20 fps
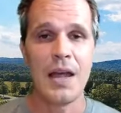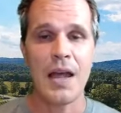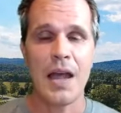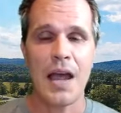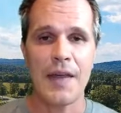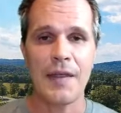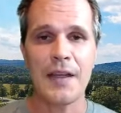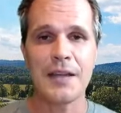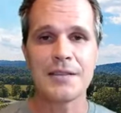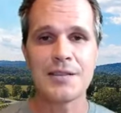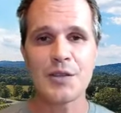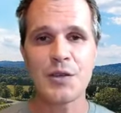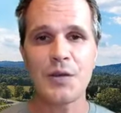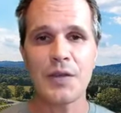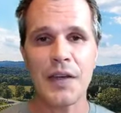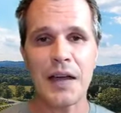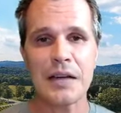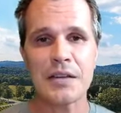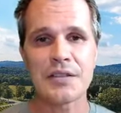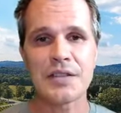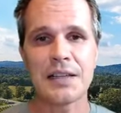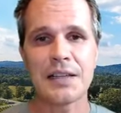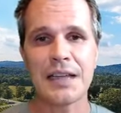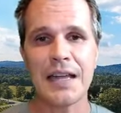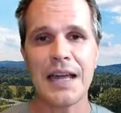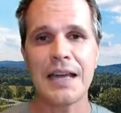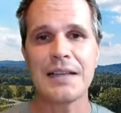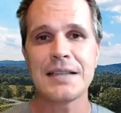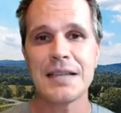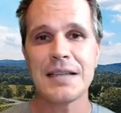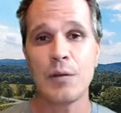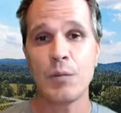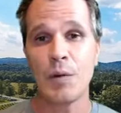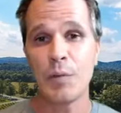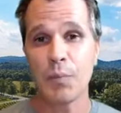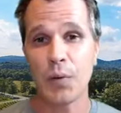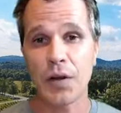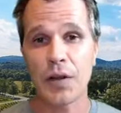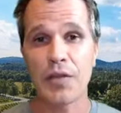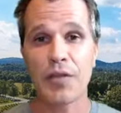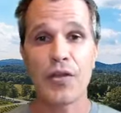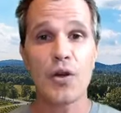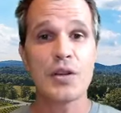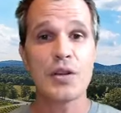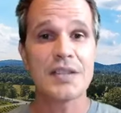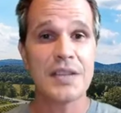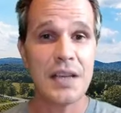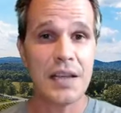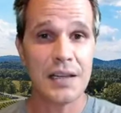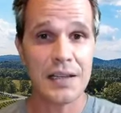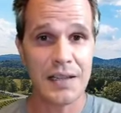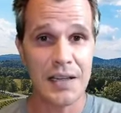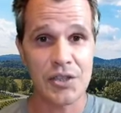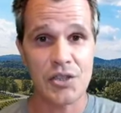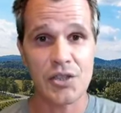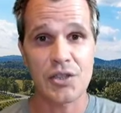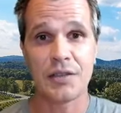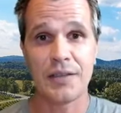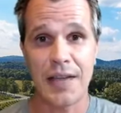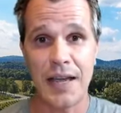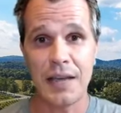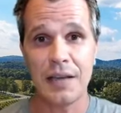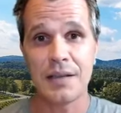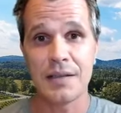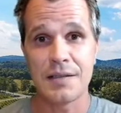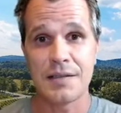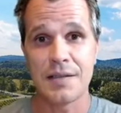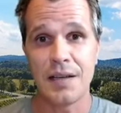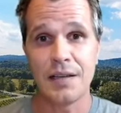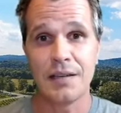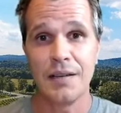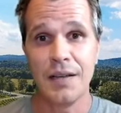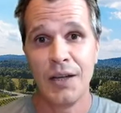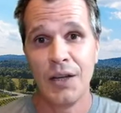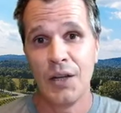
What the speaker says: and then 2018 we put a 13 additional acres in.